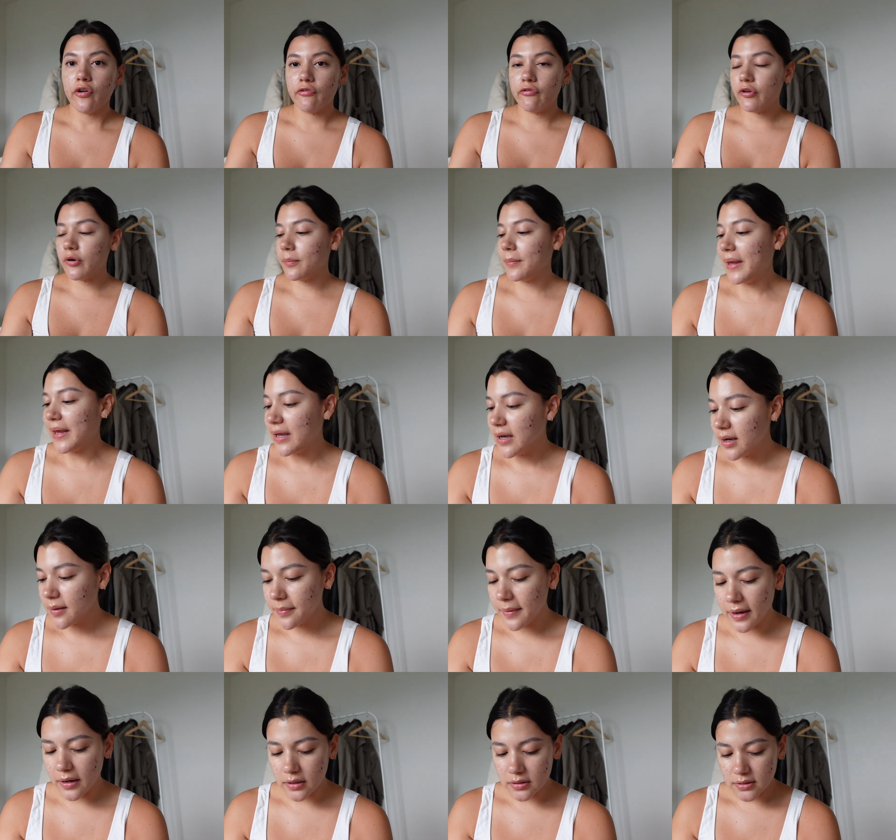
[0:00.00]
For makeup,
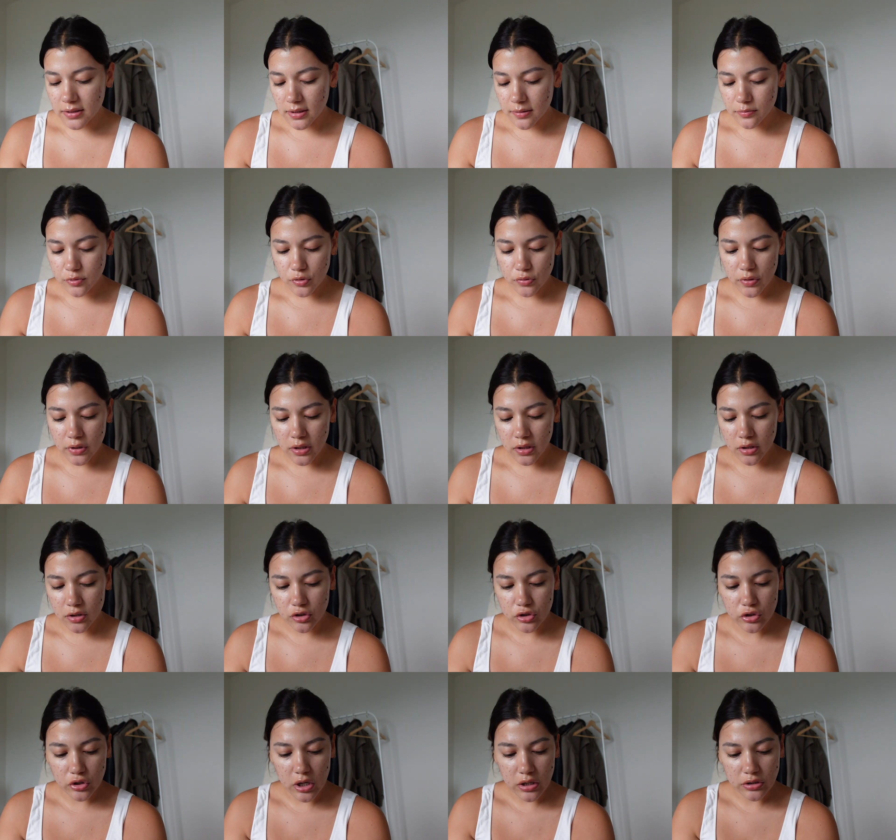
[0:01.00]
I ended up doing
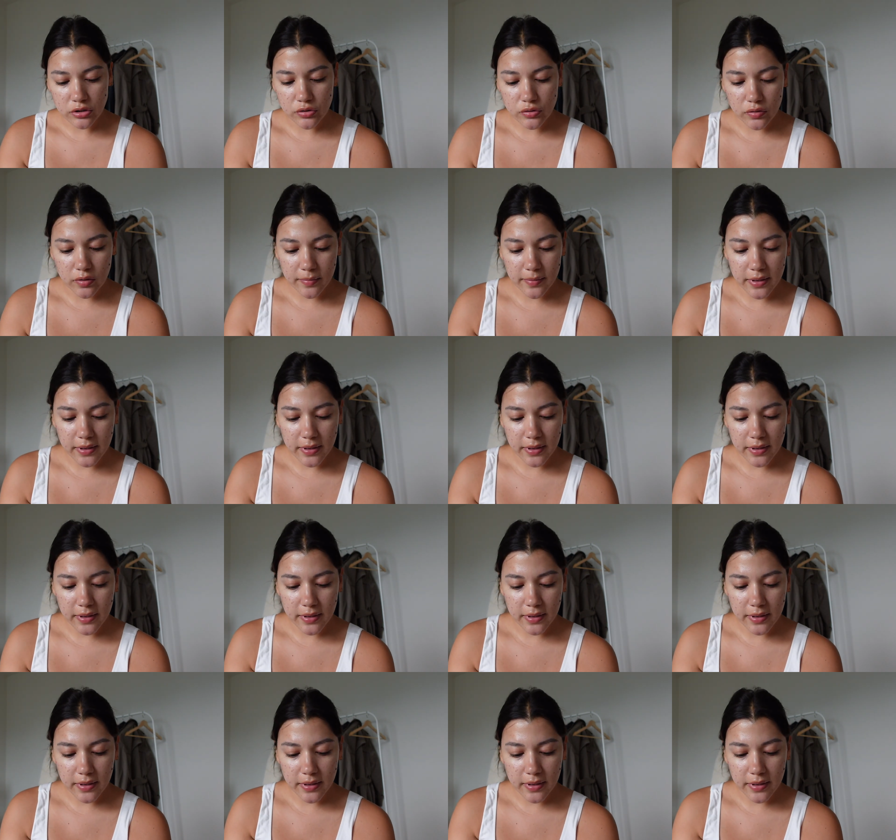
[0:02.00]
drugstore